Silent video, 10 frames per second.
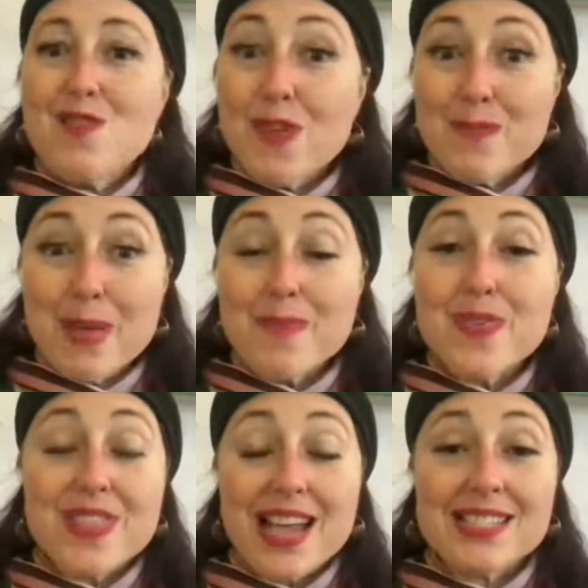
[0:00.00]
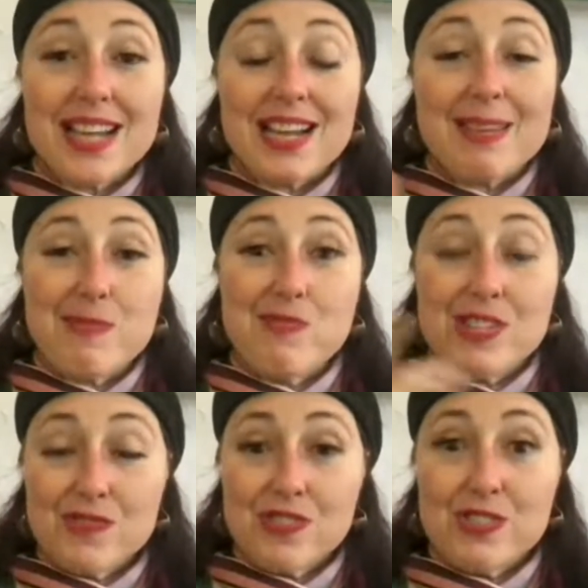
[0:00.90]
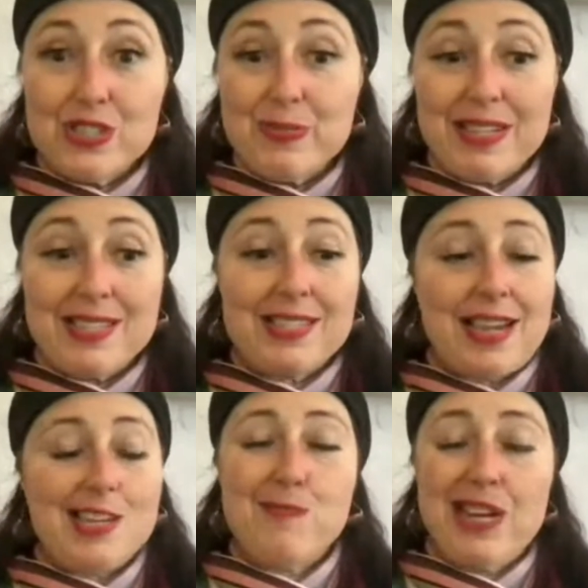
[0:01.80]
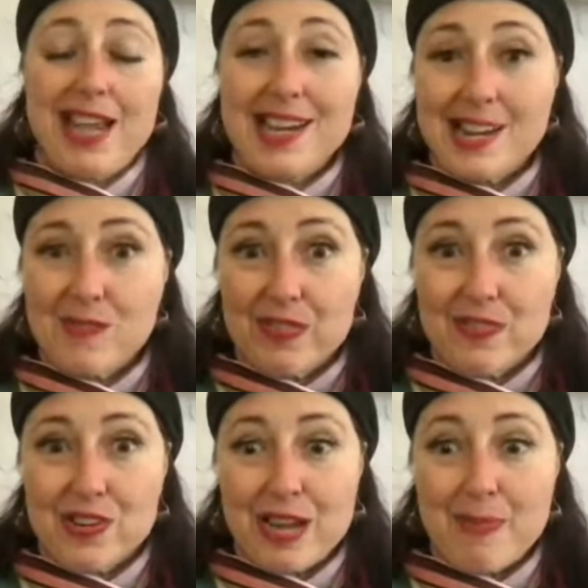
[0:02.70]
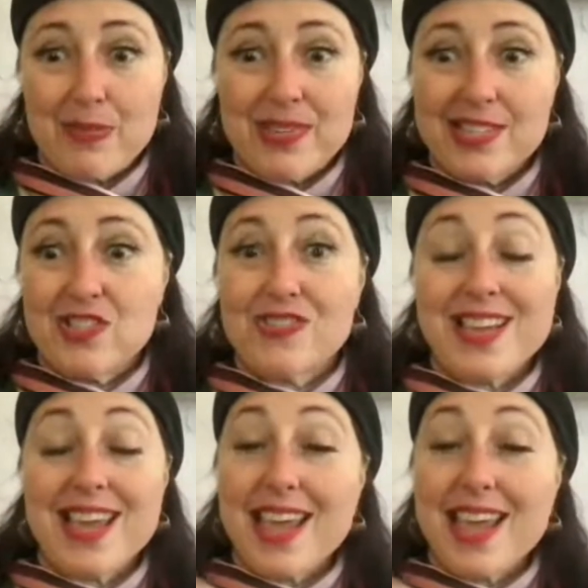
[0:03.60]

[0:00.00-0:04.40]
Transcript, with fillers: Remember that time you introduced me to this guy you'd been hanging out with for a couple of weeks and you're like,